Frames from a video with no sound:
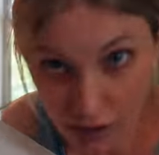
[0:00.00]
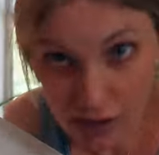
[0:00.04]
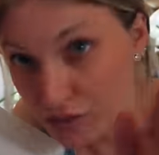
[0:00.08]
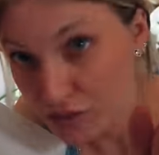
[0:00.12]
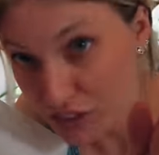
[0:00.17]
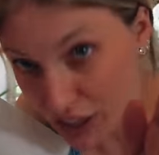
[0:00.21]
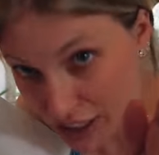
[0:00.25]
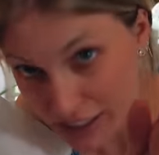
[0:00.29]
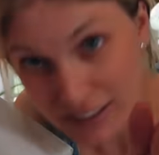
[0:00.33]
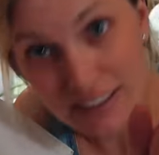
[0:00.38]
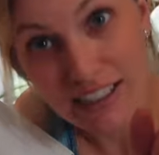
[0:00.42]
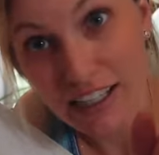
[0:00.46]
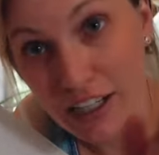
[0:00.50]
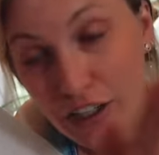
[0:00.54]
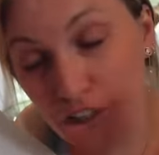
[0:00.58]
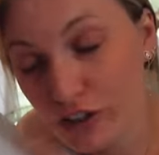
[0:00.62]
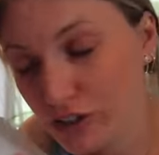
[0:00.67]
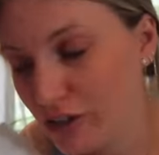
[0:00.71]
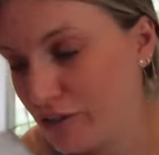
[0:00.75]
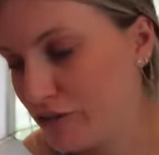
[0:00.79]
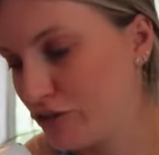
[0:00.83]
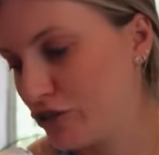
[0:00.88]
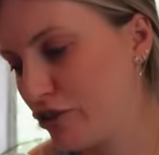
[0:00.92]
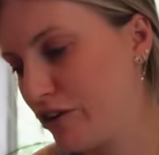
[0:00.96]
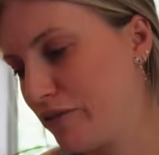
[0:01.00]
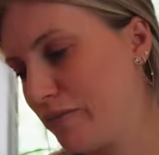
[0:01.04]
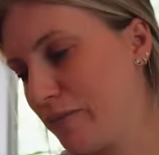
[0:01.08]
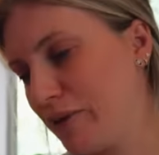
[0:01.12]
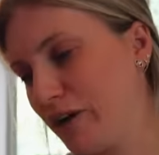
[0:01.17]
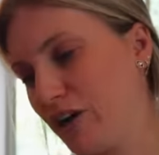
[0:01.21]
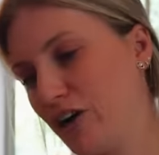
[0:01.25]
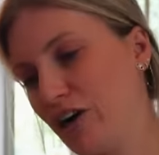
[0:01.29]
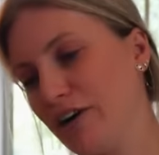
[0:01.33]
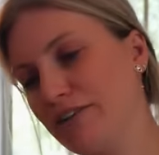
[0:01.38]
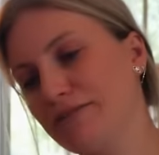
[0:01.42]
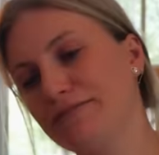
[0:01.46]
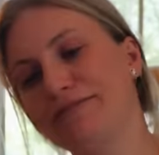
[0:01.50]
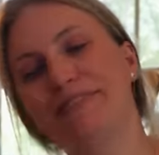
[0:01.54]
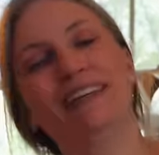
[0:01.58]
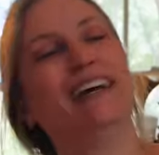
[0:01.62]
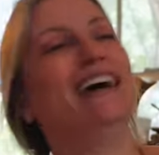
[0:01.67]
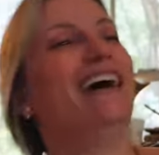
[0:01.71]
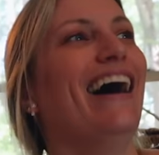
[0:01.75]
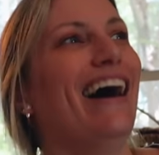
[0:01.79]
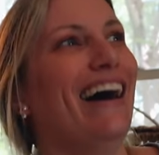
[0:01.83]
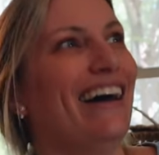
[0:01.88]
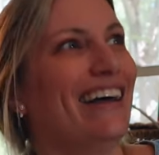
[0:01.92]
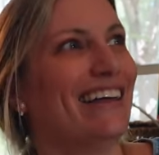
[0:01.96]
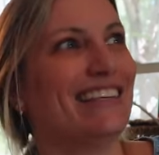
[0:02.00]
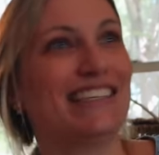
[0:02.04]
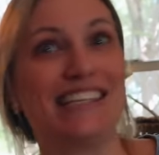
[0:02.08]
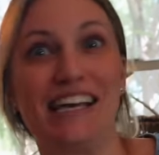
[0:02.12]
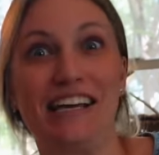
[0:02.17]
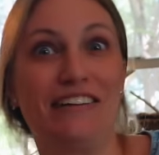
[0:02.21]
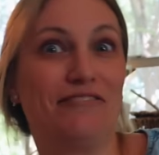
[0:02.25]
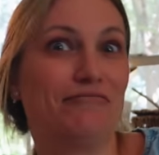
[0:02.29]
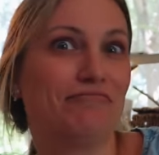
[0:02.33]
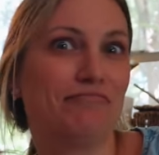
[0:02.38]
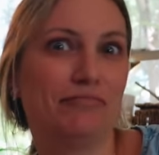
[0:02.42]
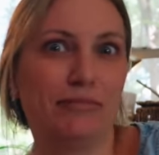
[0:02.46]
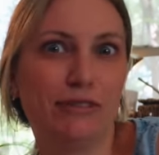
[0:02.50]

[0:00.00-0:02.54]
that's it, you're never driving my car. That's it.